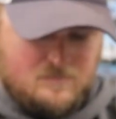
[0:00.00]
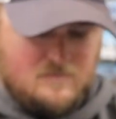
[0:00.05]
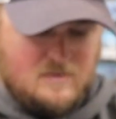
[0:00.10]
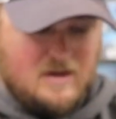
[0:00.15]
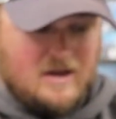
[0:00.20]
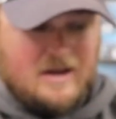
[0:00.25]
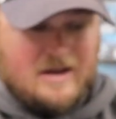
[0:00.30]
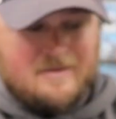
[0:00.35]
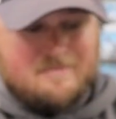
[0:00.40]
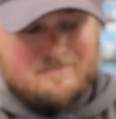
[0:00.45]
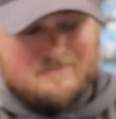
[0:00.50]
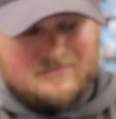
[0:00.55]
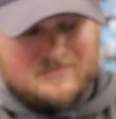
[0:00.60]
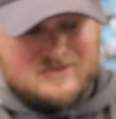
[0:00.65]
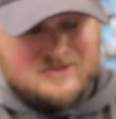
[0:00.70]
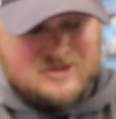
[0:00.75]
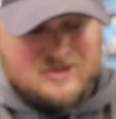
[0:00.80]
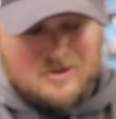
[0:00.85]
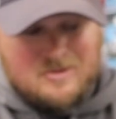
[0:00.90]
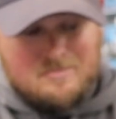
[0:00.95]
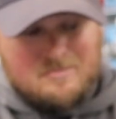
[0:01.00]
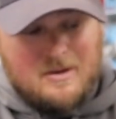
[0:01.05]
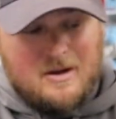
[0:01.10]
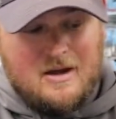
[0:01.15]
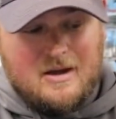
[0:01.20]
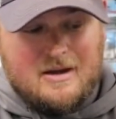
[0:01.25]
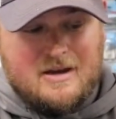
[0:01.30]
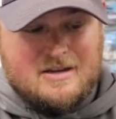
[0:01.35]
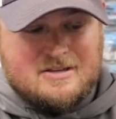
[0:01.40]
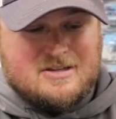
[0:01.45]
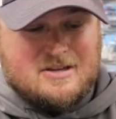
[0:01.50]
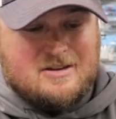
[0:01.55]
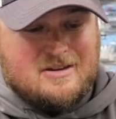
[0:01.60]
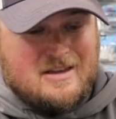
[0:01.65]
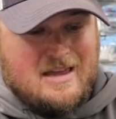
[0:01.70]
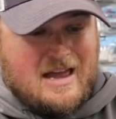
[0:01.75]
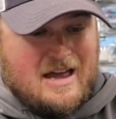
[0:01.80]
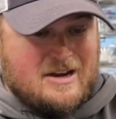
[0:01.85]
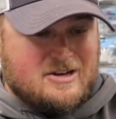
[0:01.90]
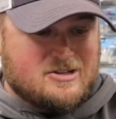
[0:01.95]
Uh, June bug is
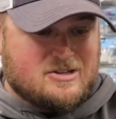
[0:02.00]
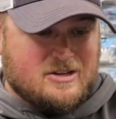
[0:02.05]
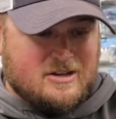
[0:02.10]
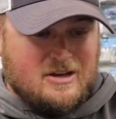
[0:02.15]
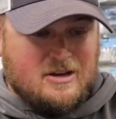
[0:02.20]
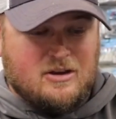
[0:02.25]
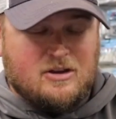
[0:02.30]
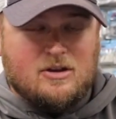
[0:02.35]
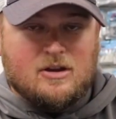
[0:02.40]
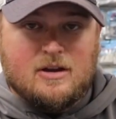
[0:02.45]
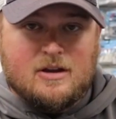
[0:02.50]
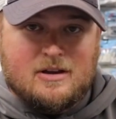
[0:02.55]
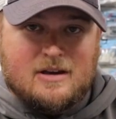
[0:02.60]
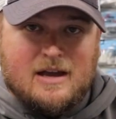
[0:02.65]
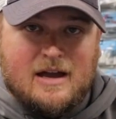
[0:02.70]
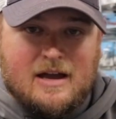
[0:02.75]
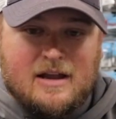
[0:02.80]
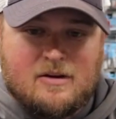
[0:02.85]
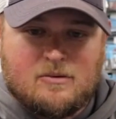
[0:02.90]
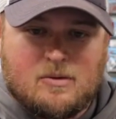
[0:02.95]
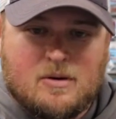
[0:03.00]
actually a good kind of